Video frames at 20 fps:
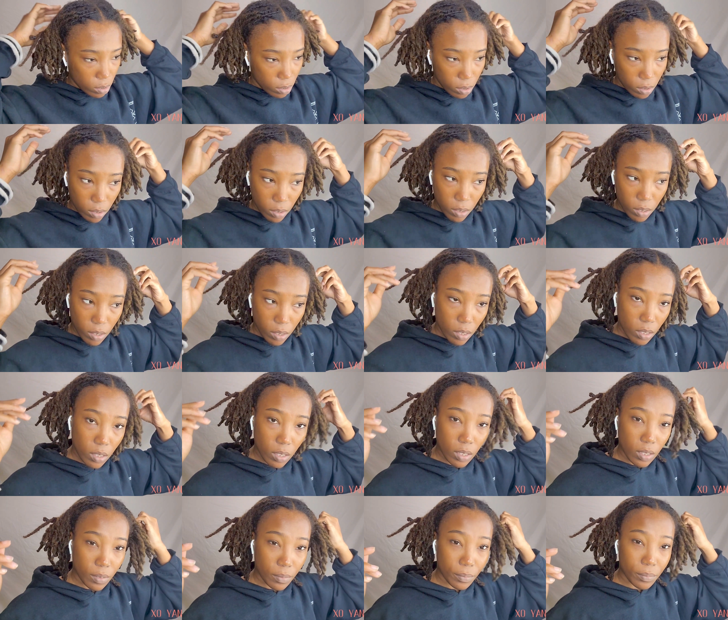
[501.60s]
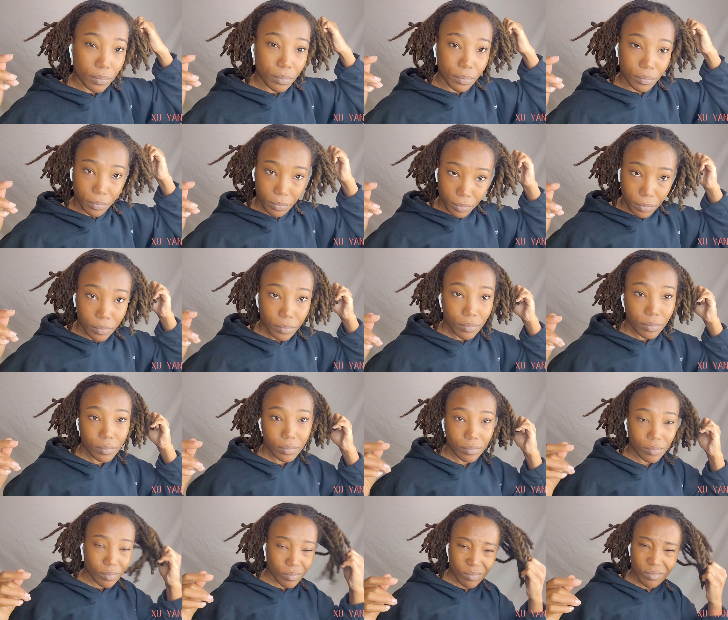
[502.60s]

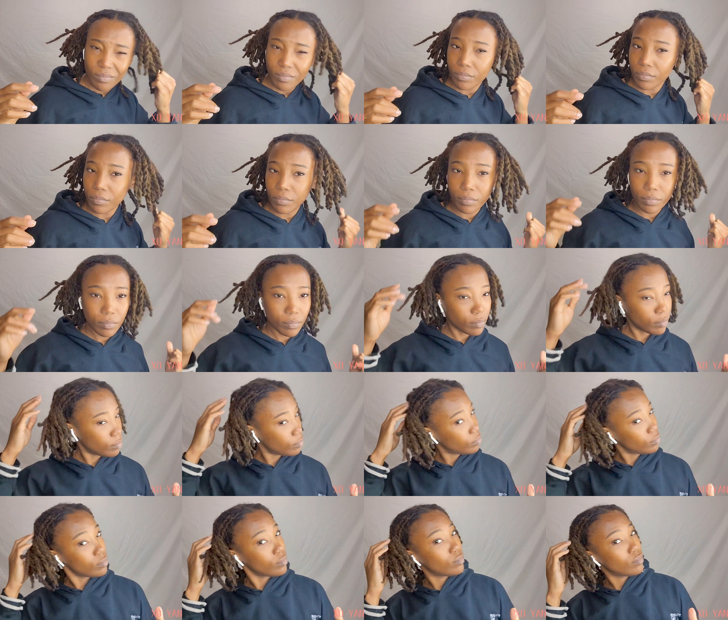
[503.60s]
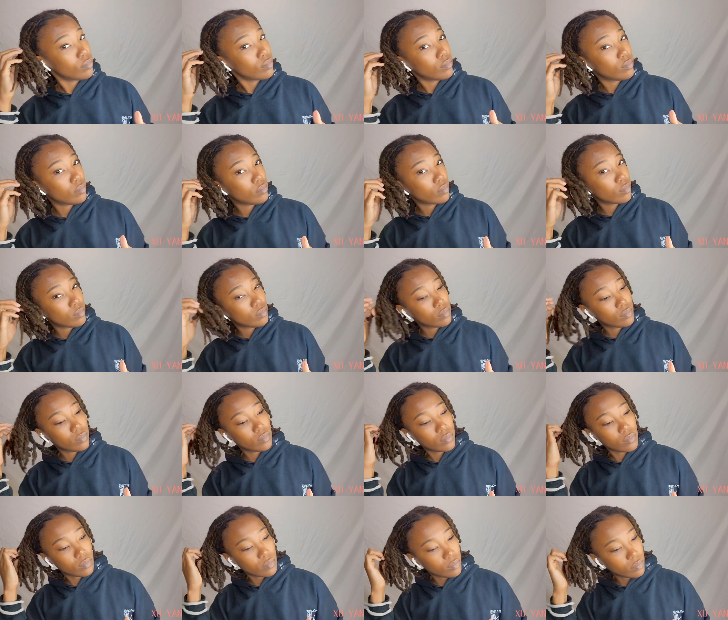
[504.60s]

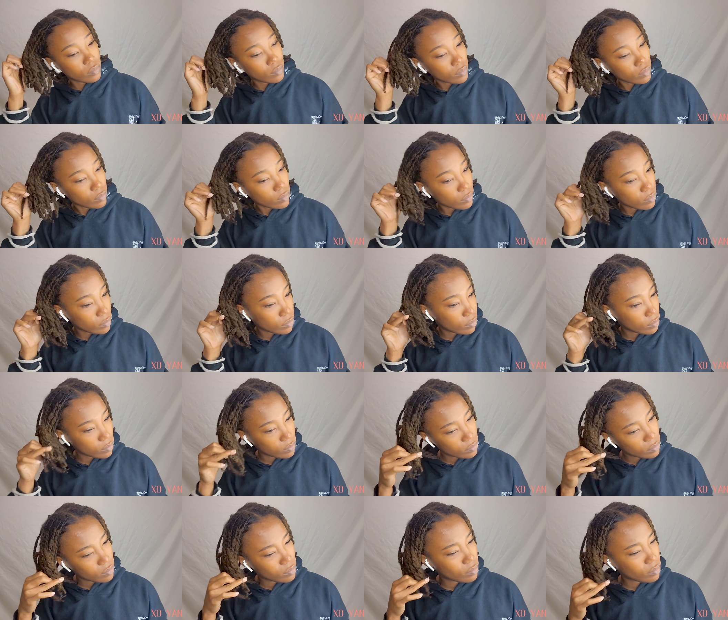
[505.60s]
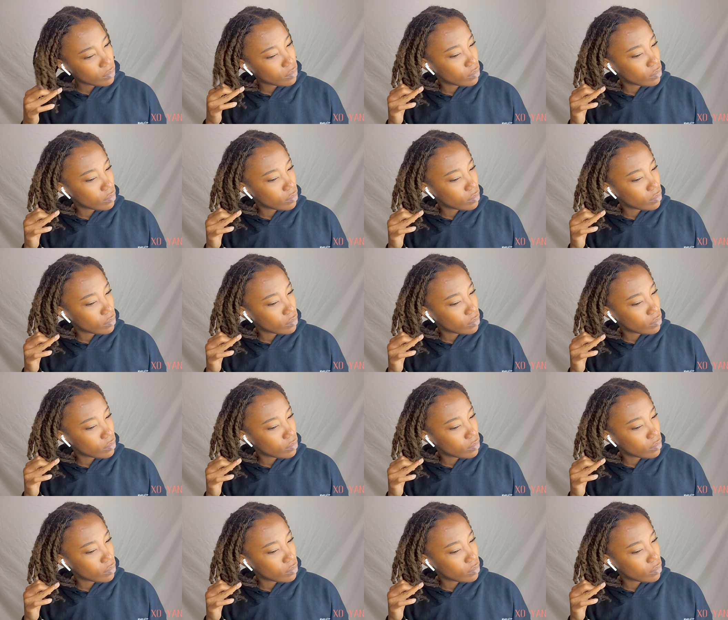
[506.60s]
Nobody speaks.